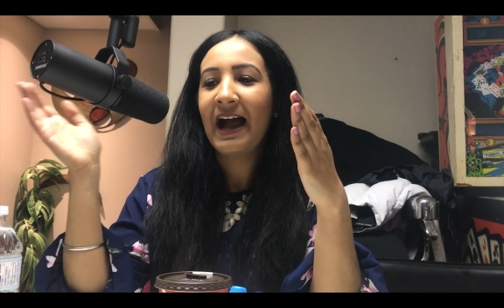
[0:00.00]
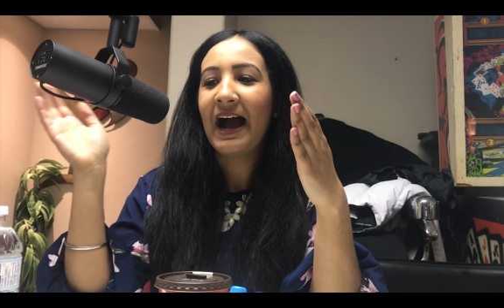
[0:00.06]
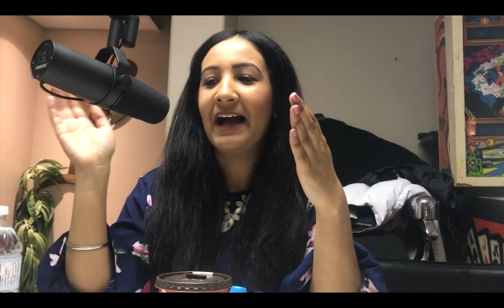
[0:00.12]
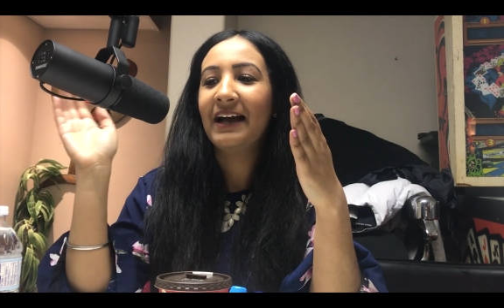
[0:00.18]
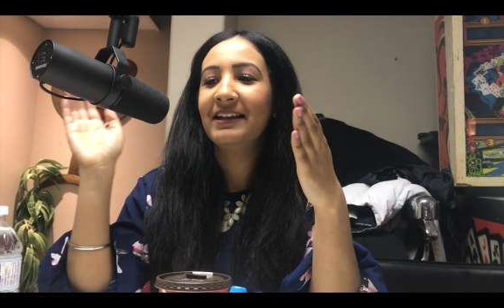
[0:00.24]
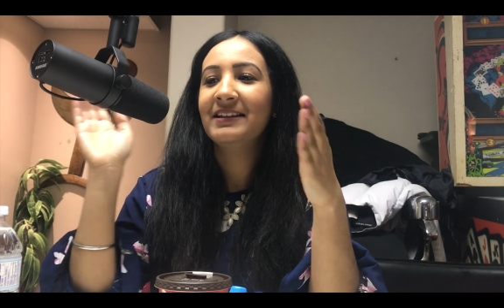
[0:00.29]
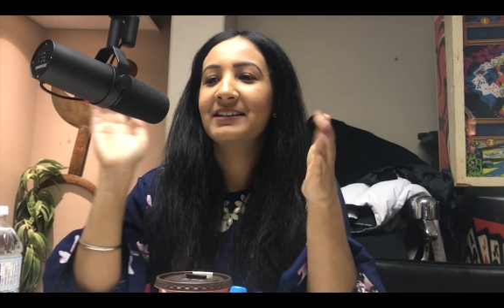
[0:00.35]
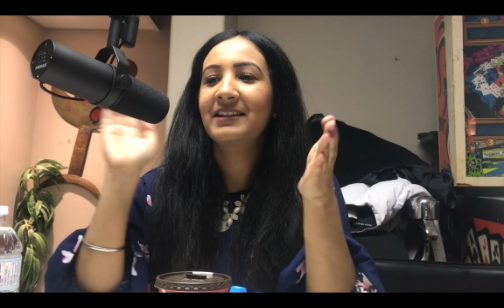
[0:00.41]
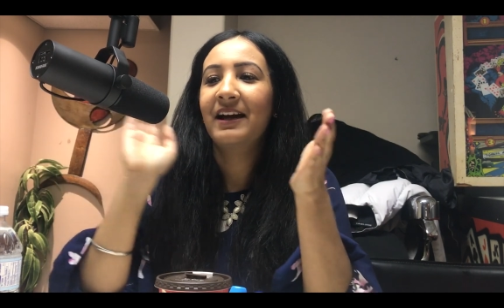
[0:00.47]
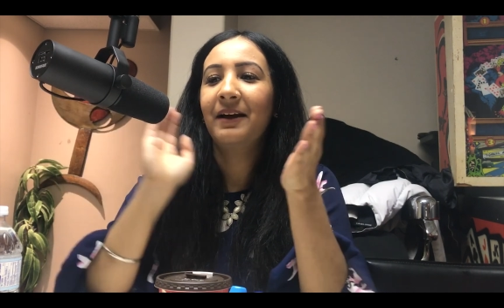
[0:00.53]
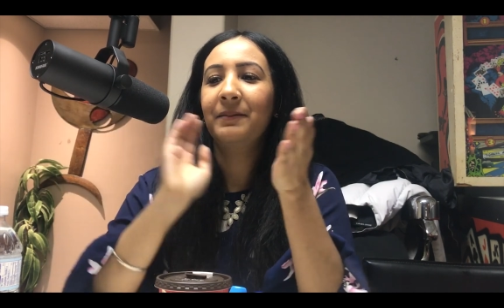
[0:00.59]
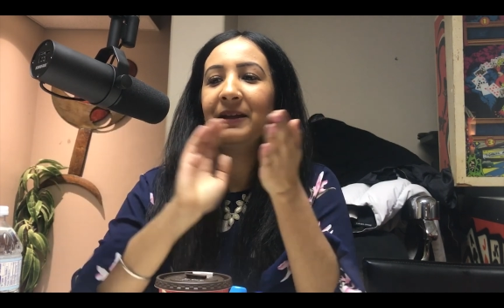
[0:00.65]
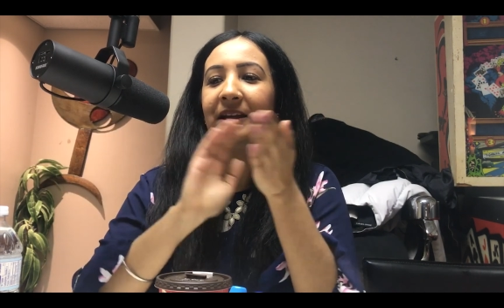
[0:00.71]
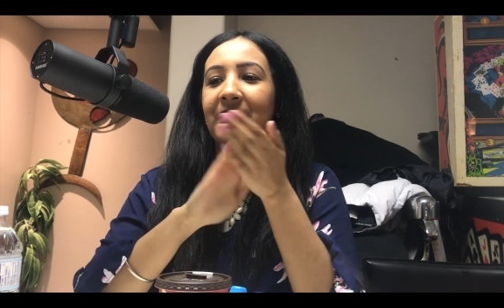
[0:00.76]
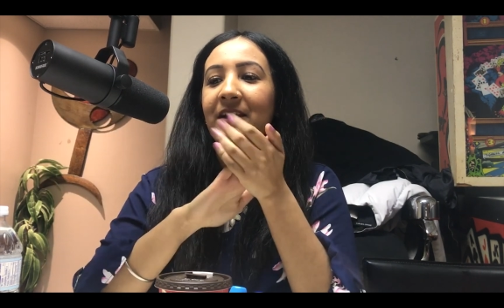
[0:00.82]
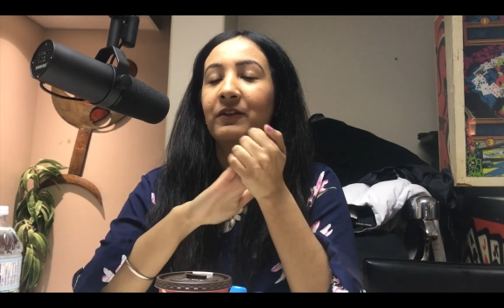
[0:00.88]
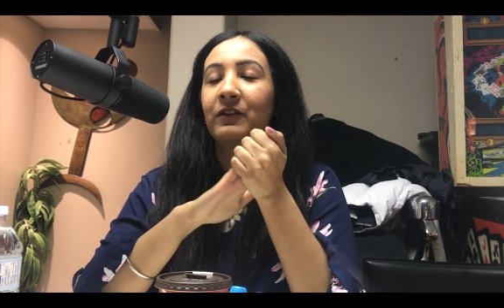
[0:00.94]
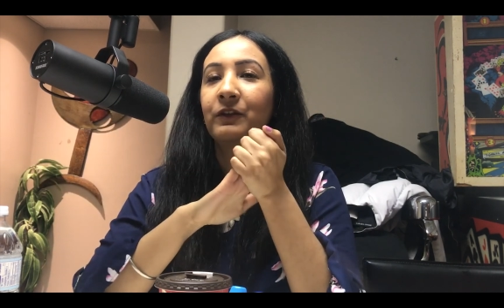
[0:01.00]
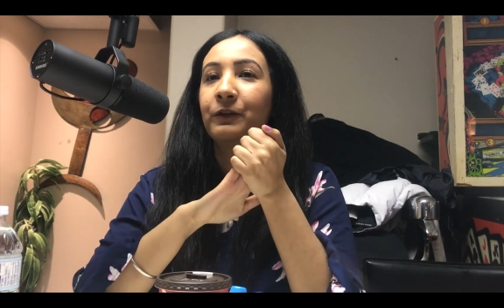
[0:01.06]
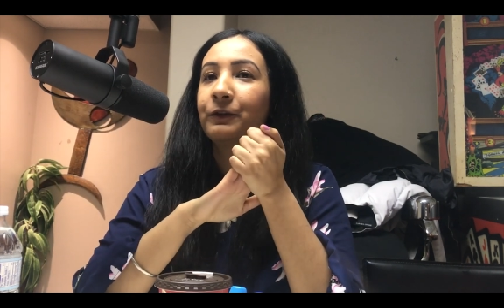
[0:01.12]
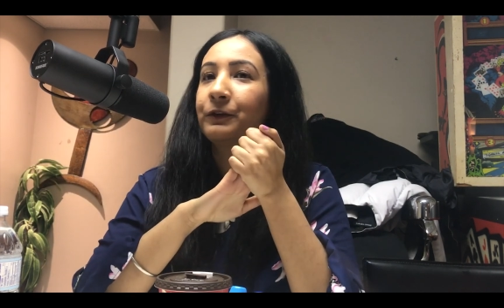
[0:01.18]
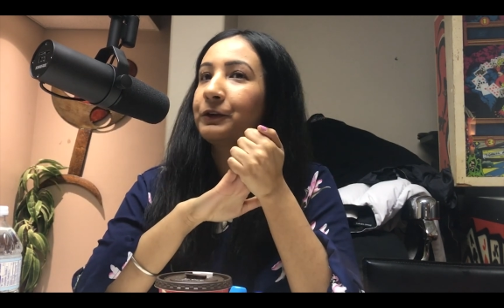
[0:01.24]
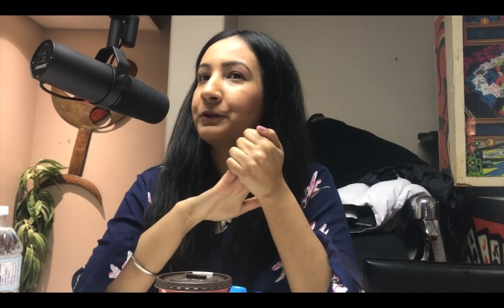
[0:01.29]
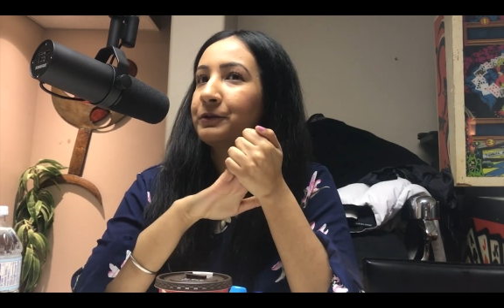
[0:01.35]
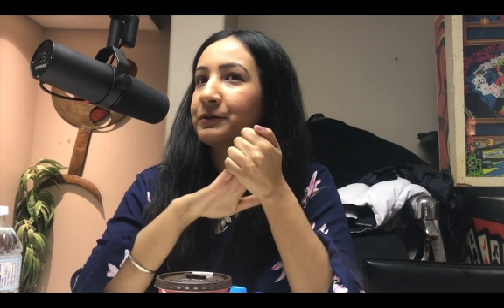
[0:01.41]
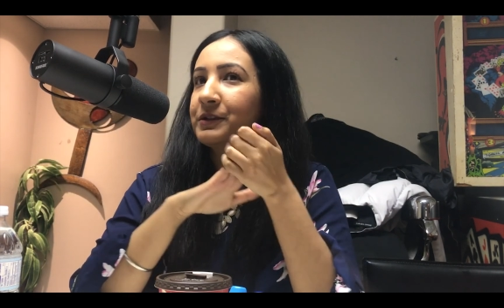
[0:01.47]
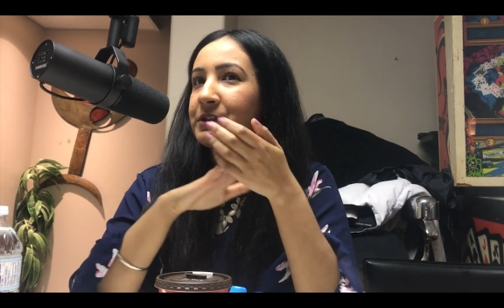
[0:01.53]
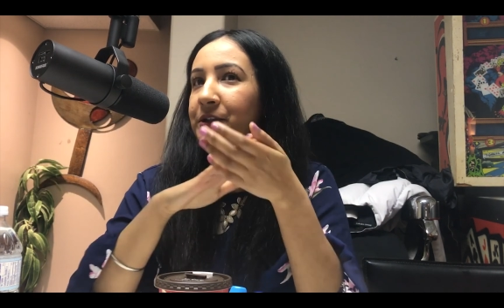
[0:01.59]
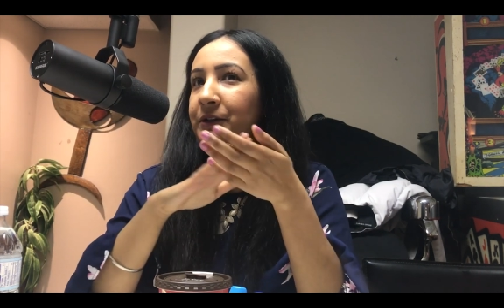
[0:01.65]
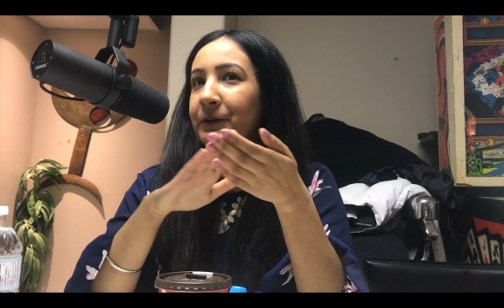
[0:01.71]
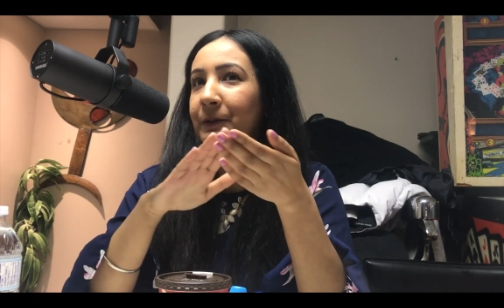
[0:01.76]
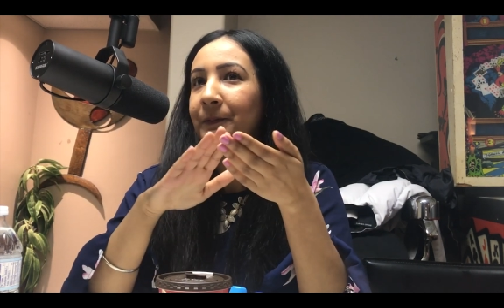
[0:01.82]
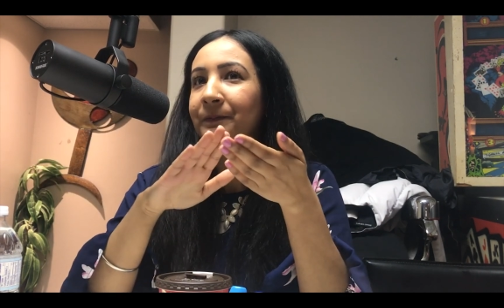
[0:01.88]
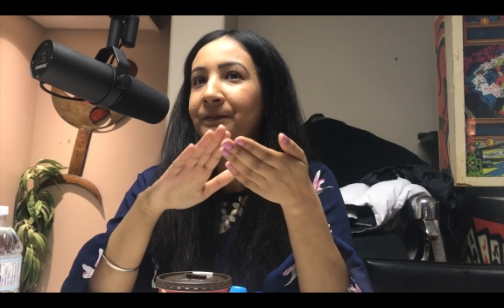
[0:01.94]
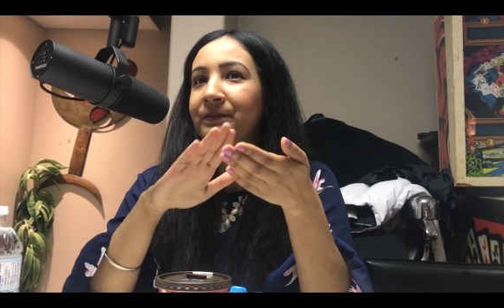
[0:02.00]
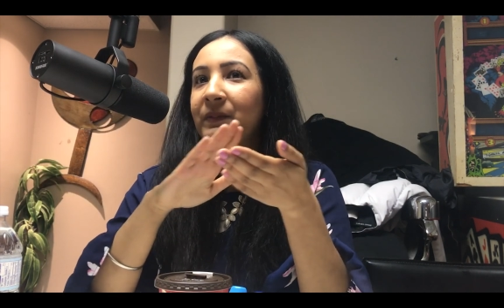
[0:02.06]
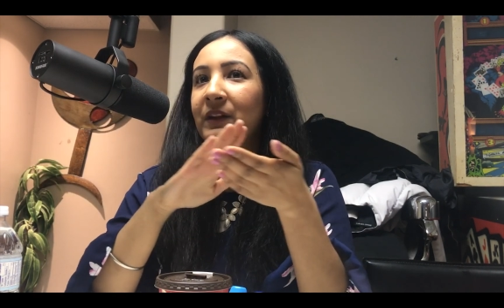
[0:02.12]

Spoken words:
And I mean, even food too.